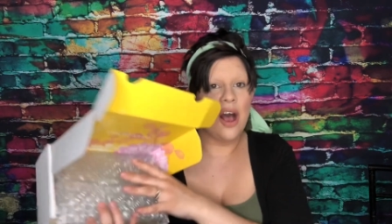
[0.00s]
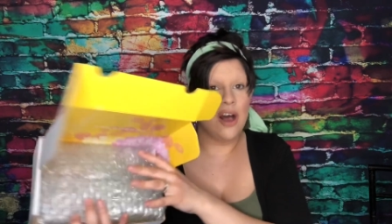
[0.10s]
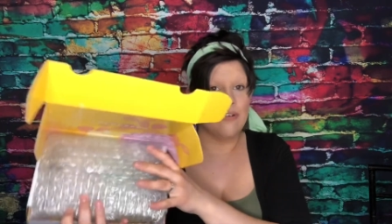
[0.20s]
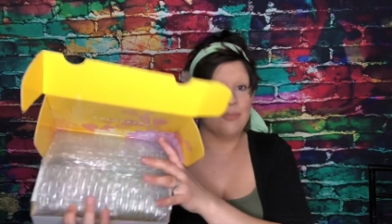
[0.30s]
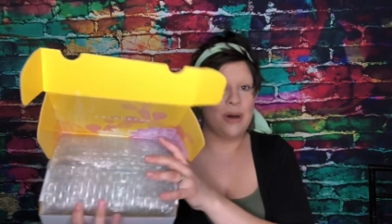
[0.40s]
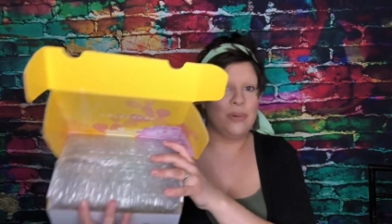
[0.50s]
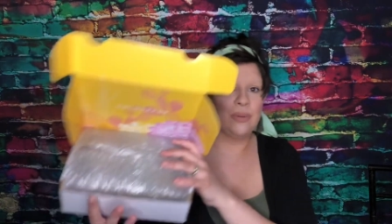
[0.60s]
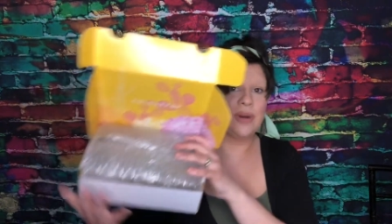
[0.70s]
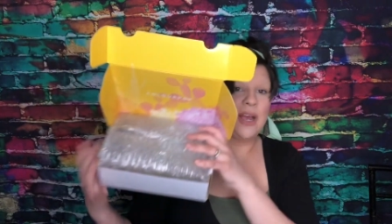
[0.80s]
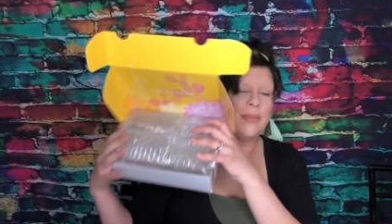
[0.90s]
of
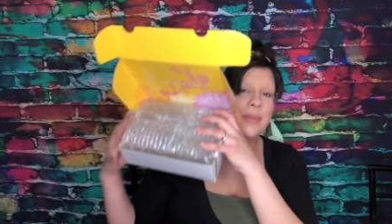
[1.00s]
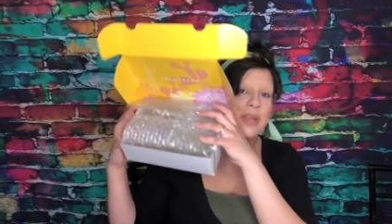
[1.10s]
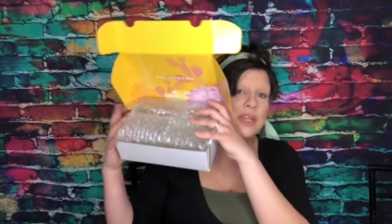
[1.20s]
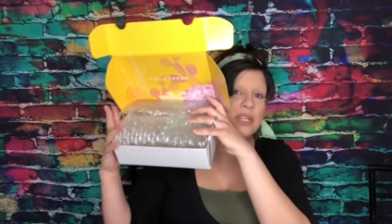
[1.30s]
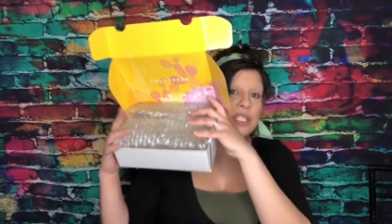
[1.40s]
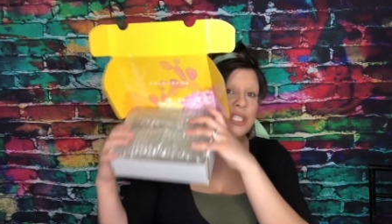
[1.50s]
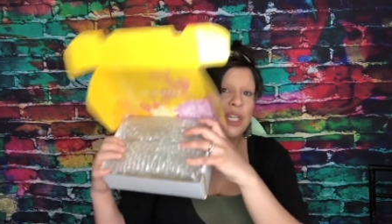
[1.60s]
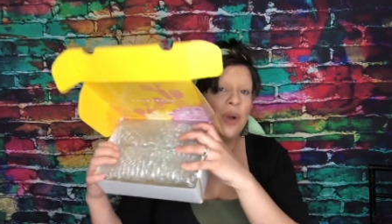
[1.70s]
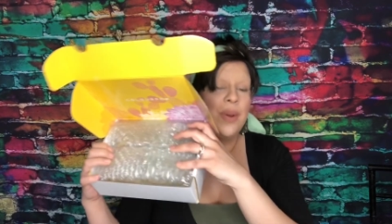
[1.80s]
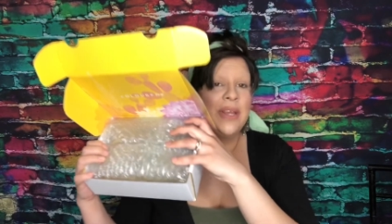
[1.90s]
bubble wrap,
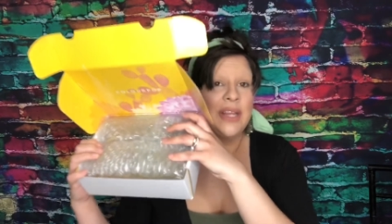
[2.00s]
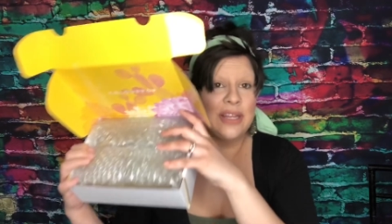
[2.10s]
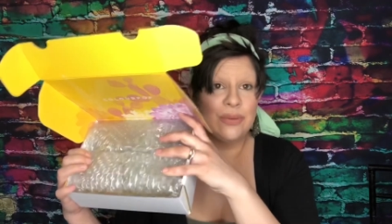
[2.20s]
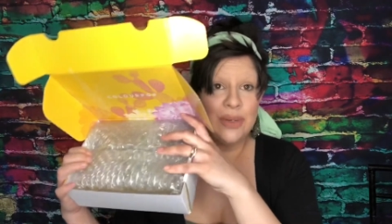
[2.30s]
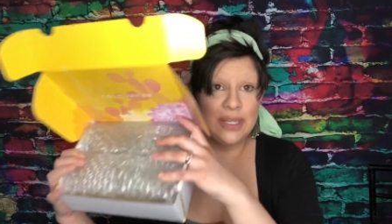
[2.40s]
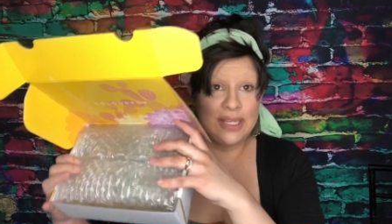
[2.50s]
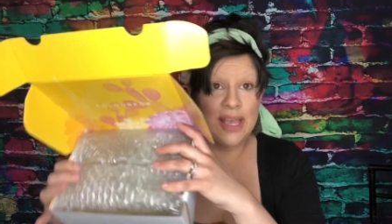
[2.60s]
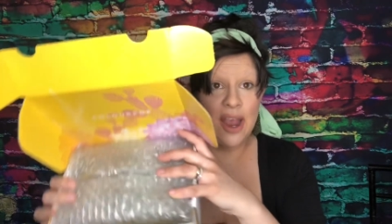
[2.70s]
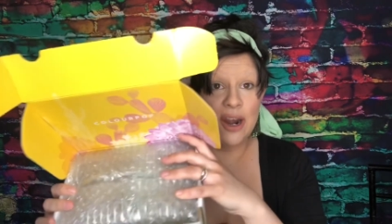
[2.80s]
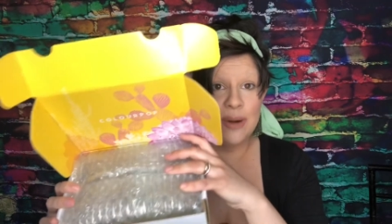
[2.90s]
showing that they really
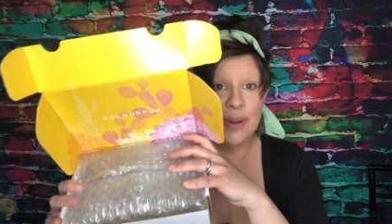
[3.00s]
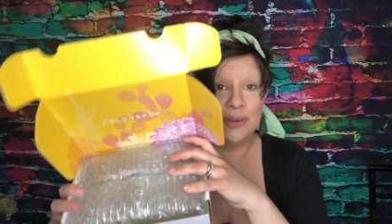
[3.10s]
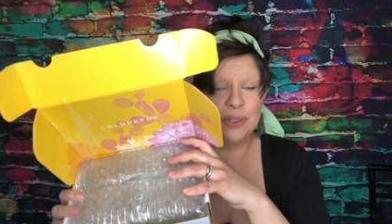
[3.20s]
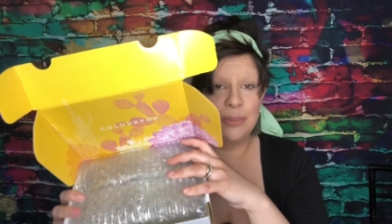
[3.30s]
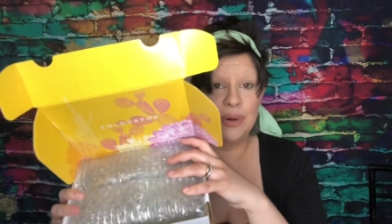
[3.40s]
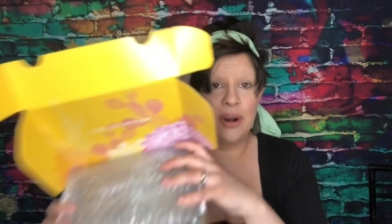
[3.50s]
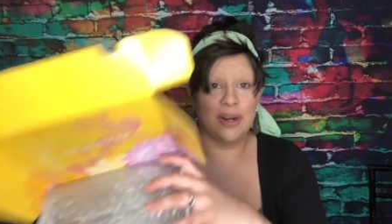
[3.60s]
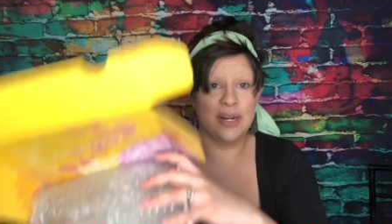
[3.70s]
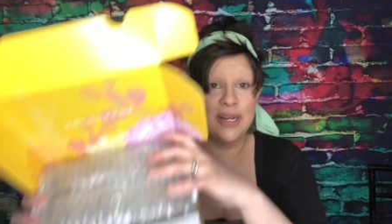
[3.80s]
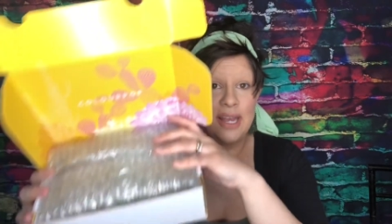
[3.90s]
care about their
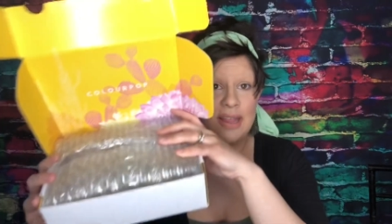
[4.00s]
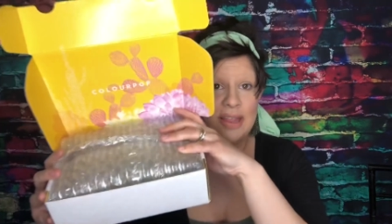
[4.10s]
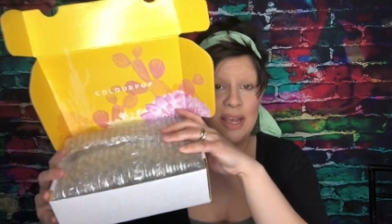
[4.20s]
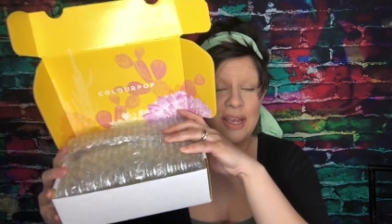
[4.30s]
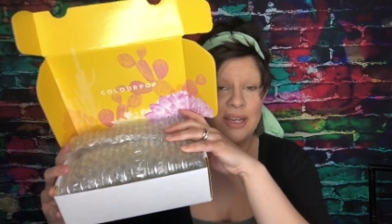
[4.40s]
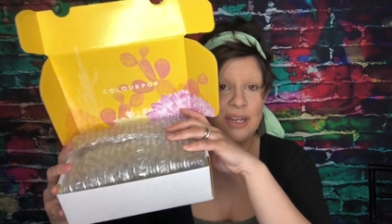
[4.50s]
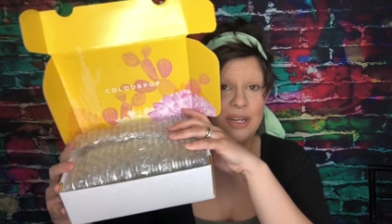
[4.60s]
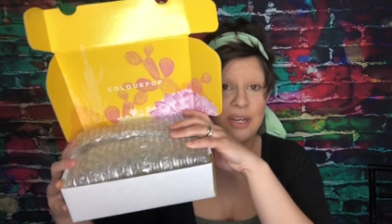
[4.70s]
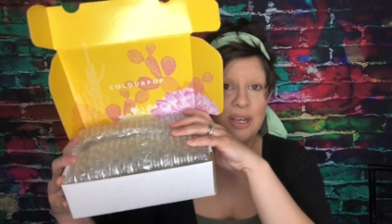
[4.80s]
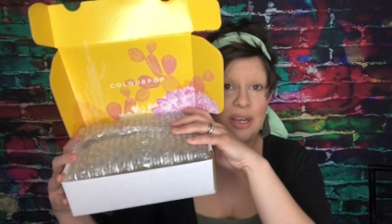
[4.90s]
product and that
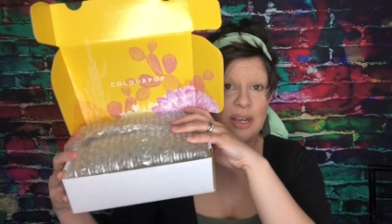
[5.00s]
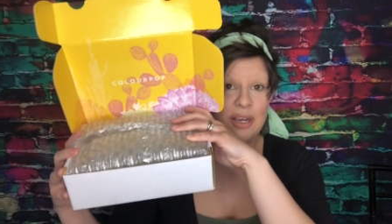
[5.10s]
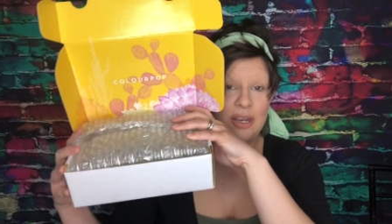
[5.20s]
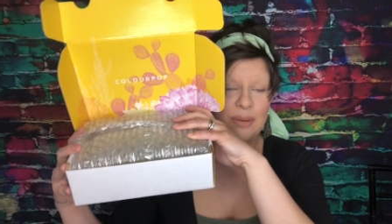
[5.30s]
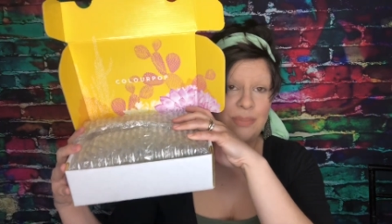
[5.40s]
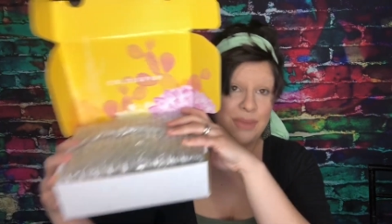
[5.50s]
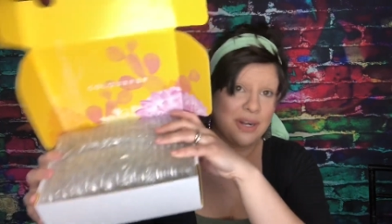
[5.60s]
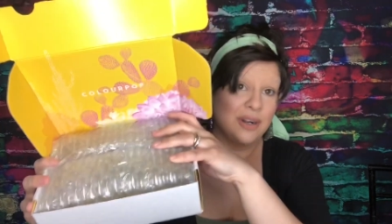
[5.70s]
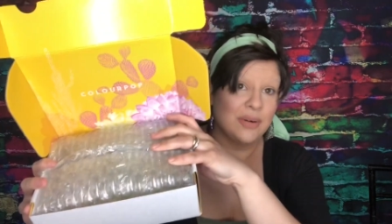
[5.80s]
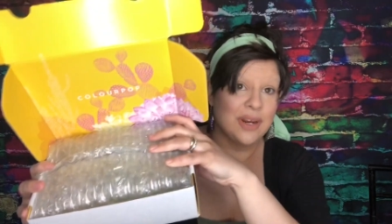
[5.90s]

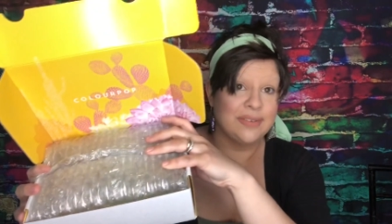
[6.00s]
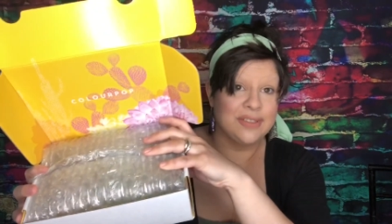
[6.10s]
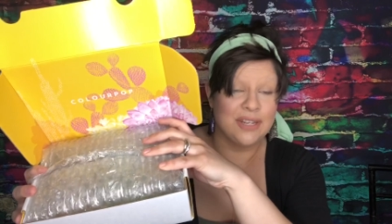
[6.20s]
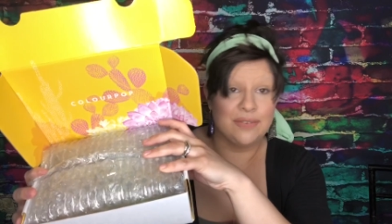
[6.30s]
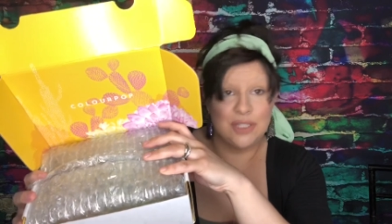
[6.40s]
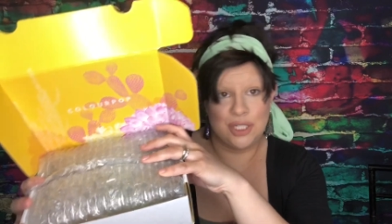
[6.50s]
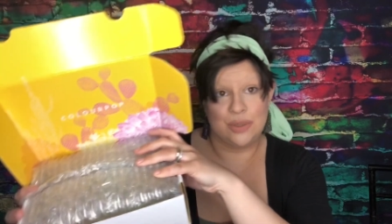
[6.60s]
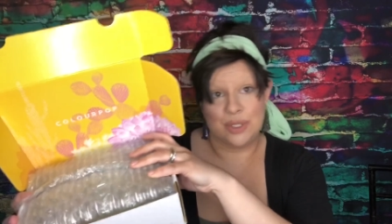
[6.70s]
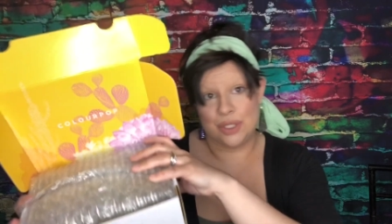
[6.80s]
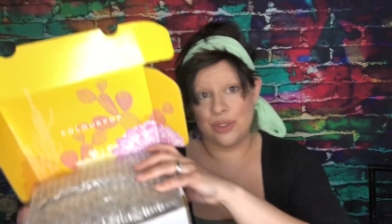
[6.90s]
that it arrives safely to
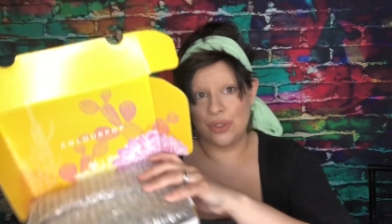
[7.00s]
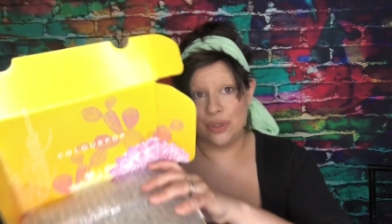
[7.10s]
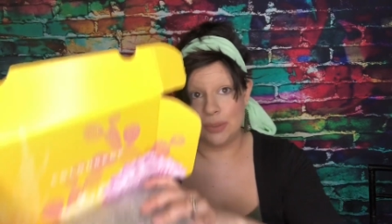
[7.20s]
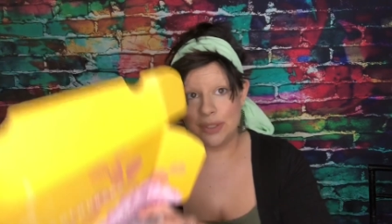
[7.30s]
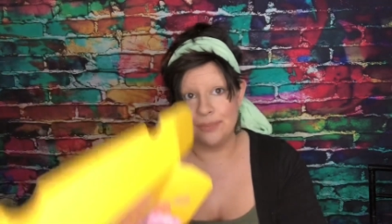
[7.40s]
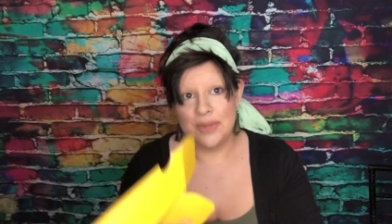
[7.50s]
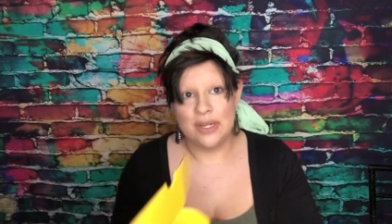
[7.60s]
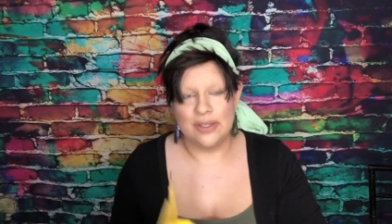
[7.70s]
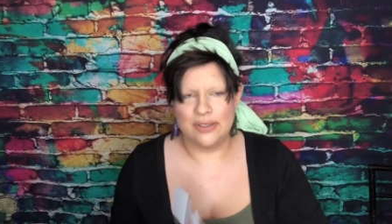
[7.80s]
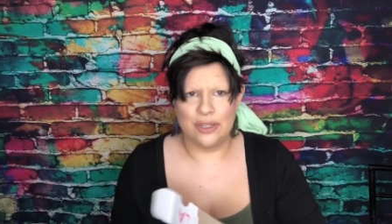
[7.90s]
you, the consumer.
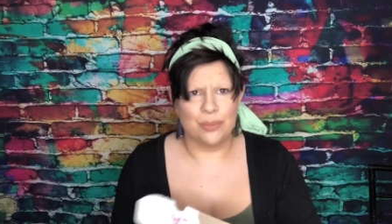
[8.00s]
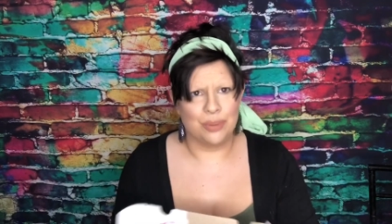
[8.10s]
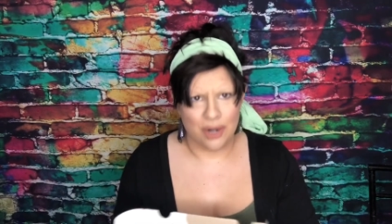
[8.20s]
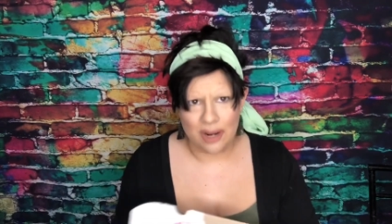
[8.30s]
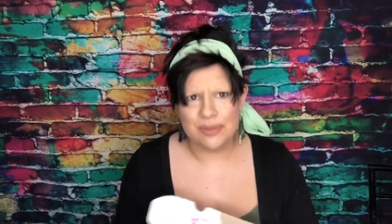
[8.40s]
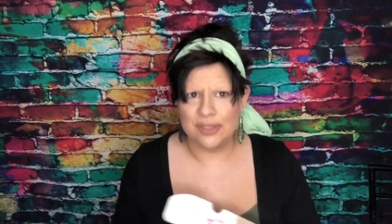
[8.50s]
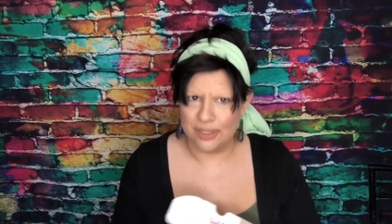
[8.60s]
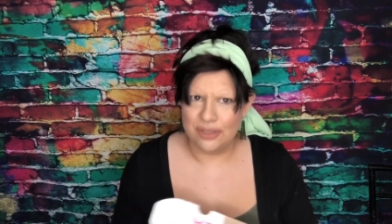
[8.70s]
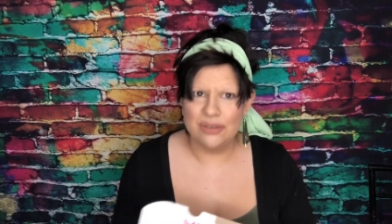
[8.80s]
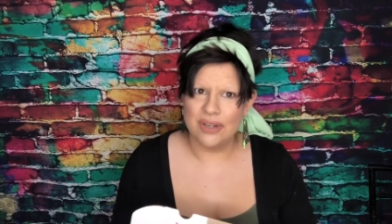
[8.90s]
So props
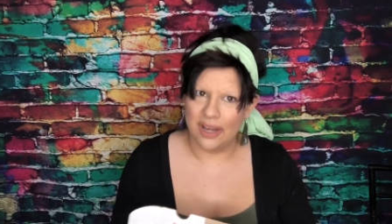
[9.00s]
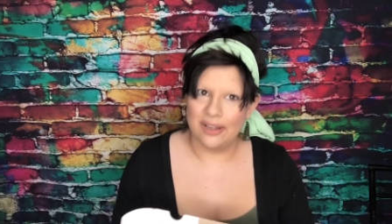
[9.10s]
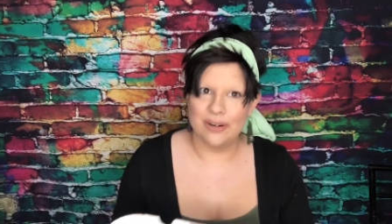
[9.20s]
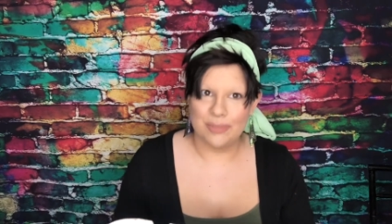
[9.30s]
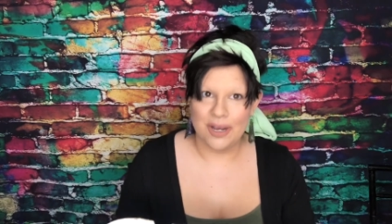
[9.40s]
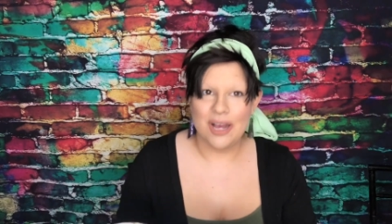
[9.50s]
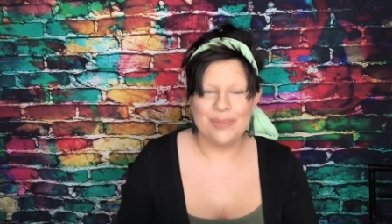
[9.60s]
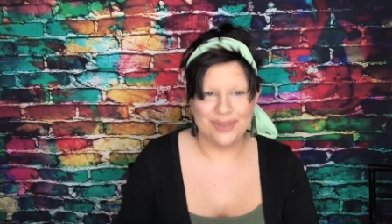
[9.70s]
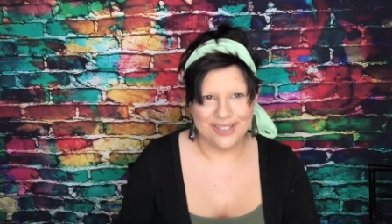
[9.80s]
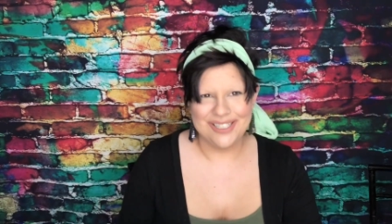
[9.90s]
to you,
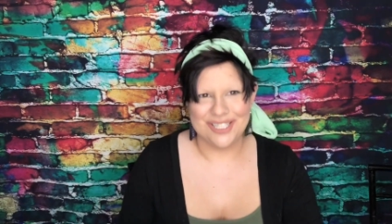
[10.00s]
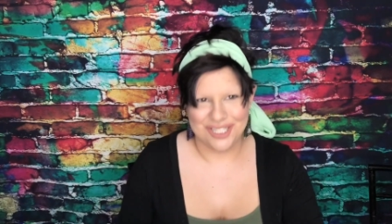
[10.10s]
Colourpop, good